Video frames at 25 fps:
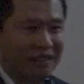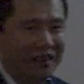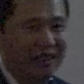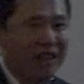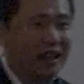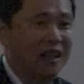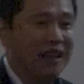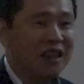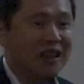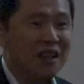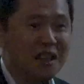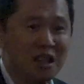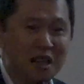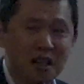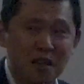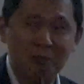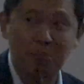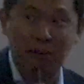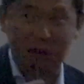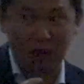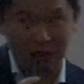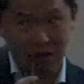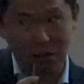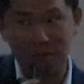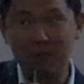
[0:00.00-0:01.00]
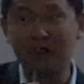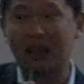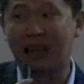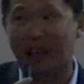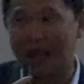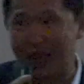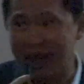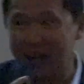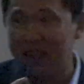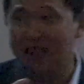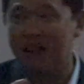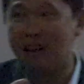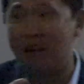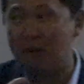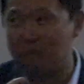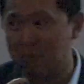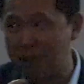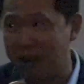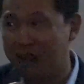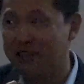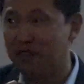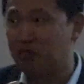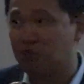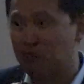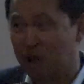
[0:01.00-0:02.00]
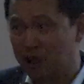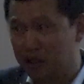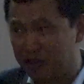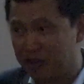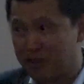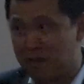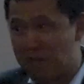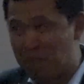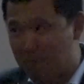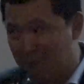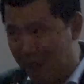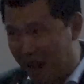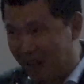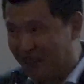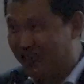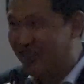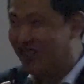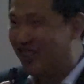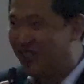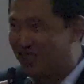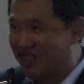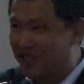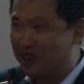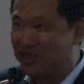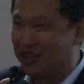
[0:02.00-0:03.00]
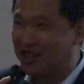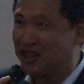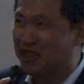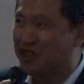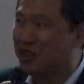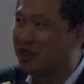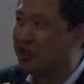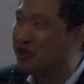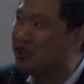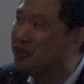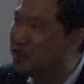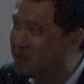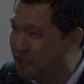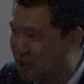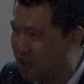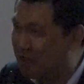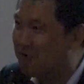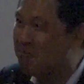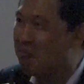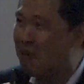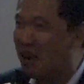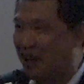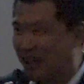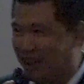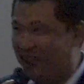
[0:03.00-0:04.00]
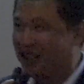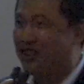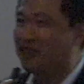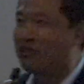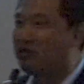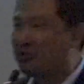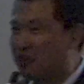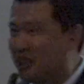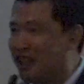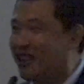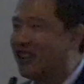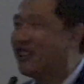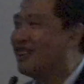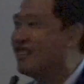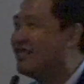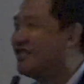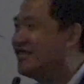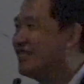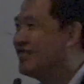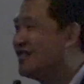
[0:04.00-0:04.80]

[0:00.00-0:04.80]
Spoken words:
Yeah, but I'm glad I made one of the best decisions in my career.